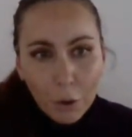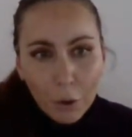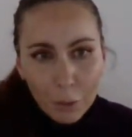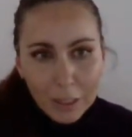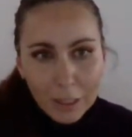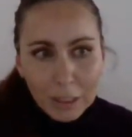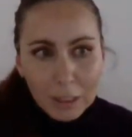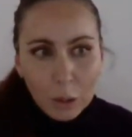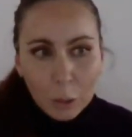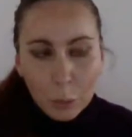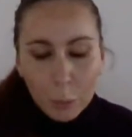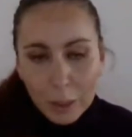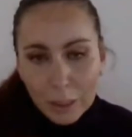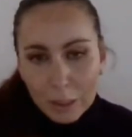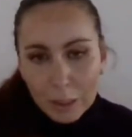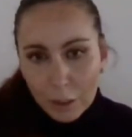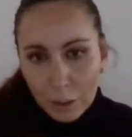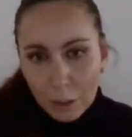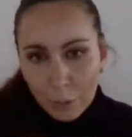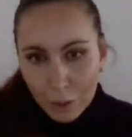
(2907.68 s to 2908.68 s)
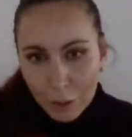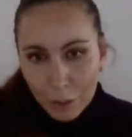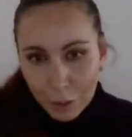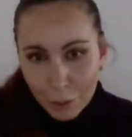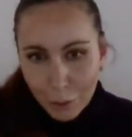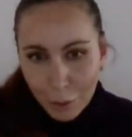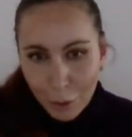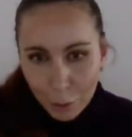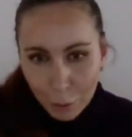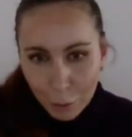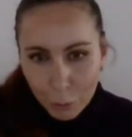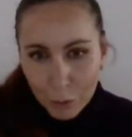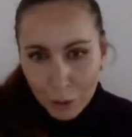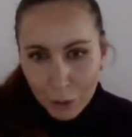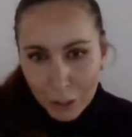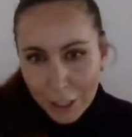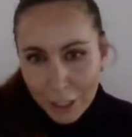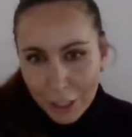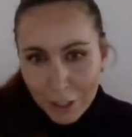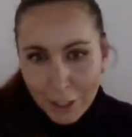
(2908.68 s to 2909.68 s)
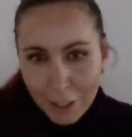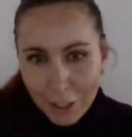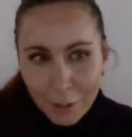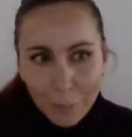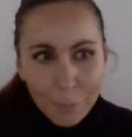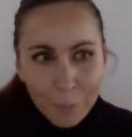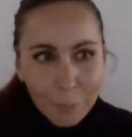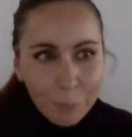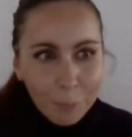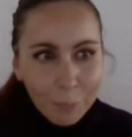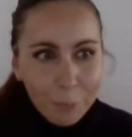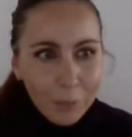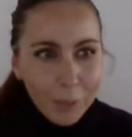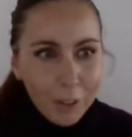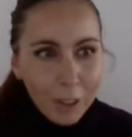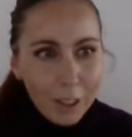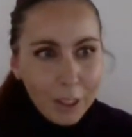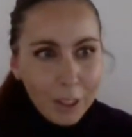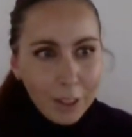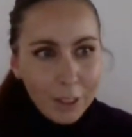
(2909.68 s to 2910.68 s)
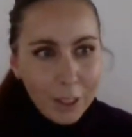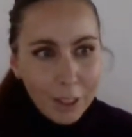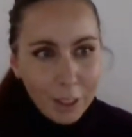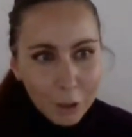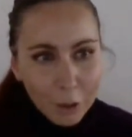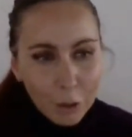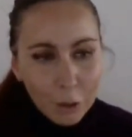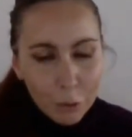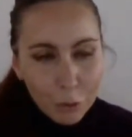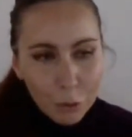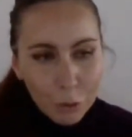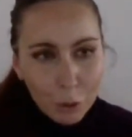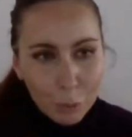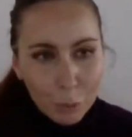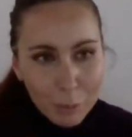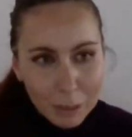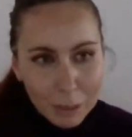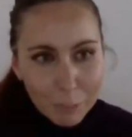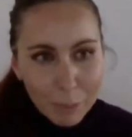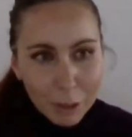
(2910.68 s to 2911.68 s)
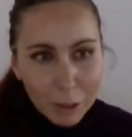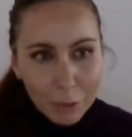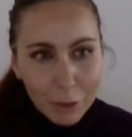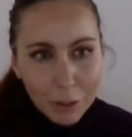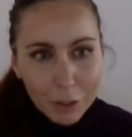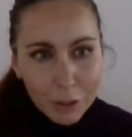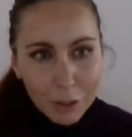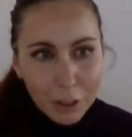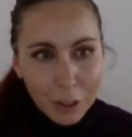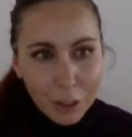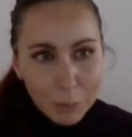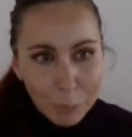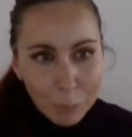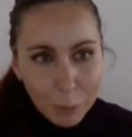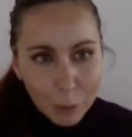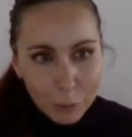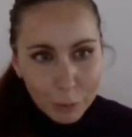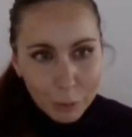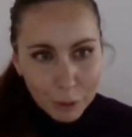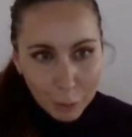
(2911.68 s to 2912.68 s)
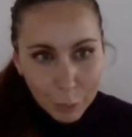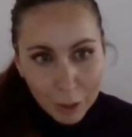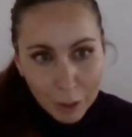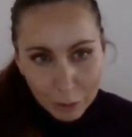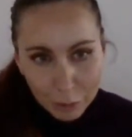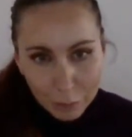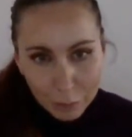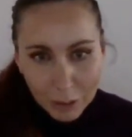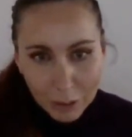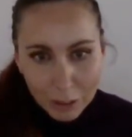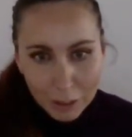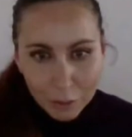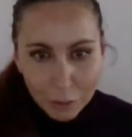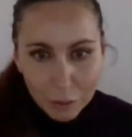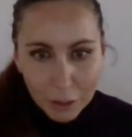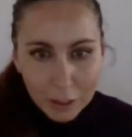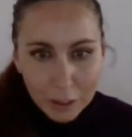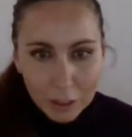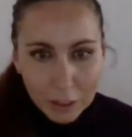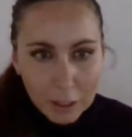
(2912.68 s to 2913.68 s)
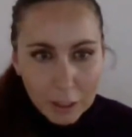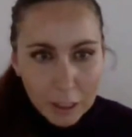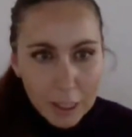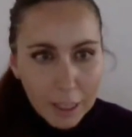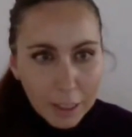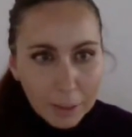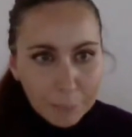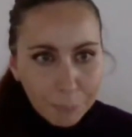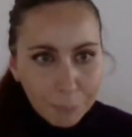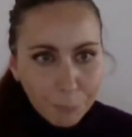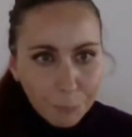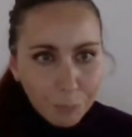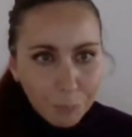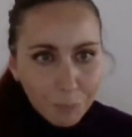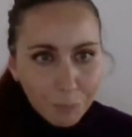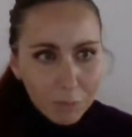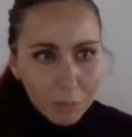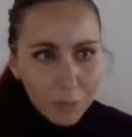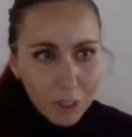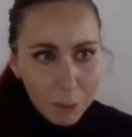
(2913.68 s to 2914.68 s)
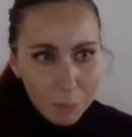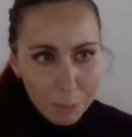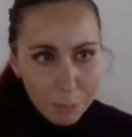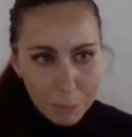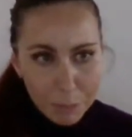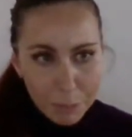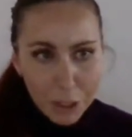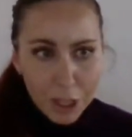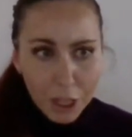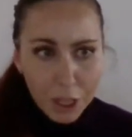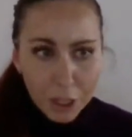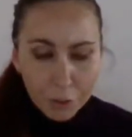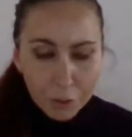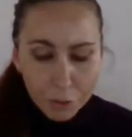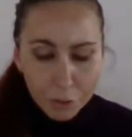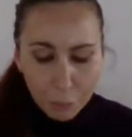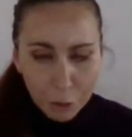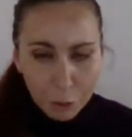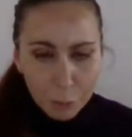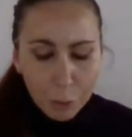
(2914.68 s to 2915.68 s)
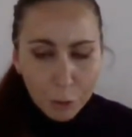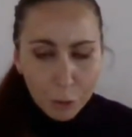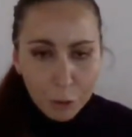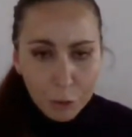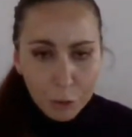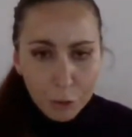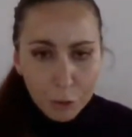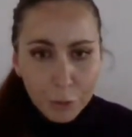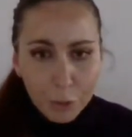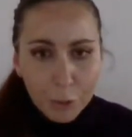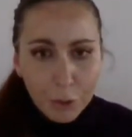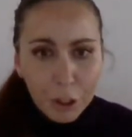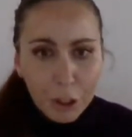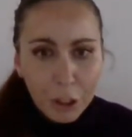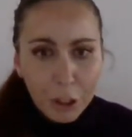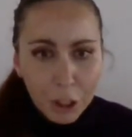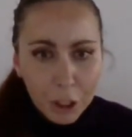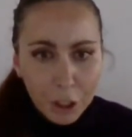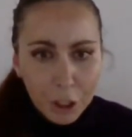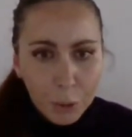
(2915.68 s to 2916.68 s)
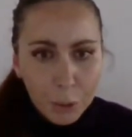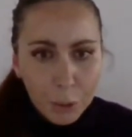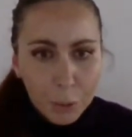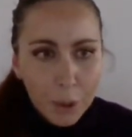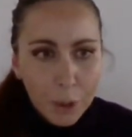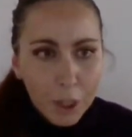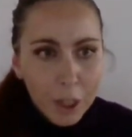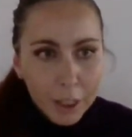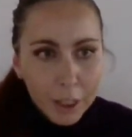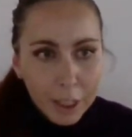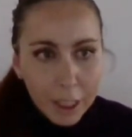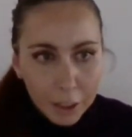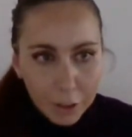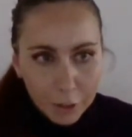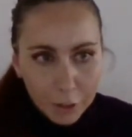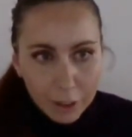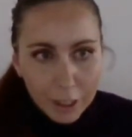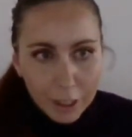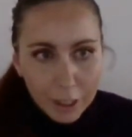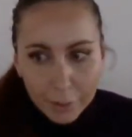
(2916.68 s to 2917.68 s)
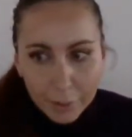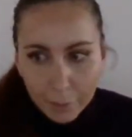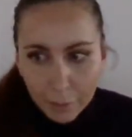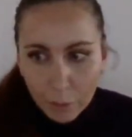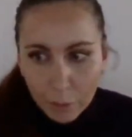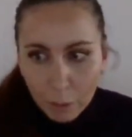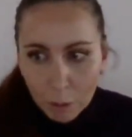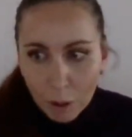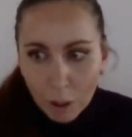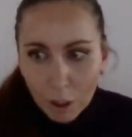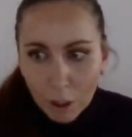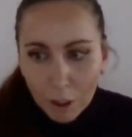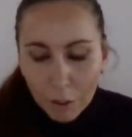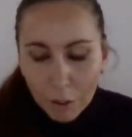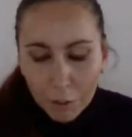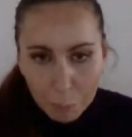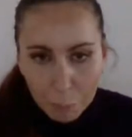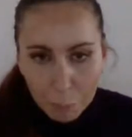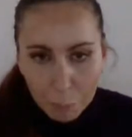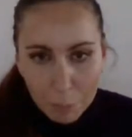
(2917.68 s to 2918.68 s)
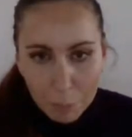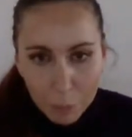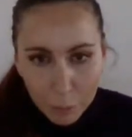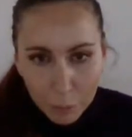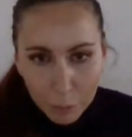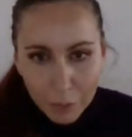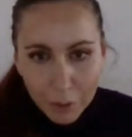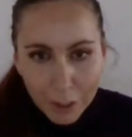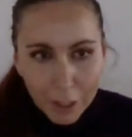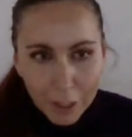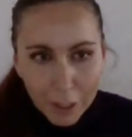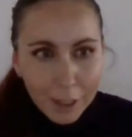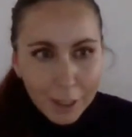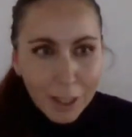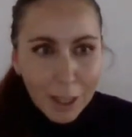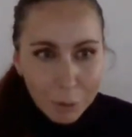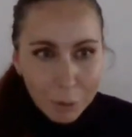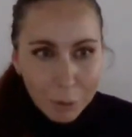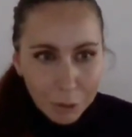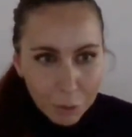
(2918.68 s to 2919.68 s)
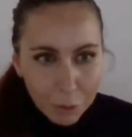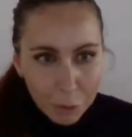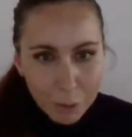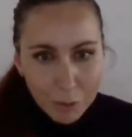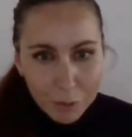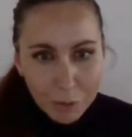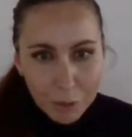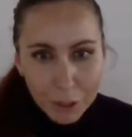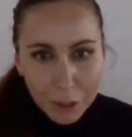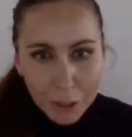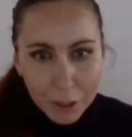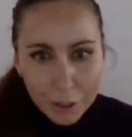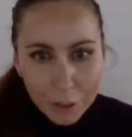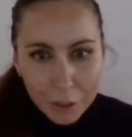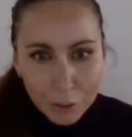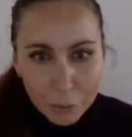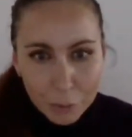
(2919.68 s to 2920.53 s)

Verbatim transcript: already the ones of the Cold War era, and uncontrolled mass migration imposing one of these threats today. Maybe not from the point of view the EU cannot handle the people that are coming from Africa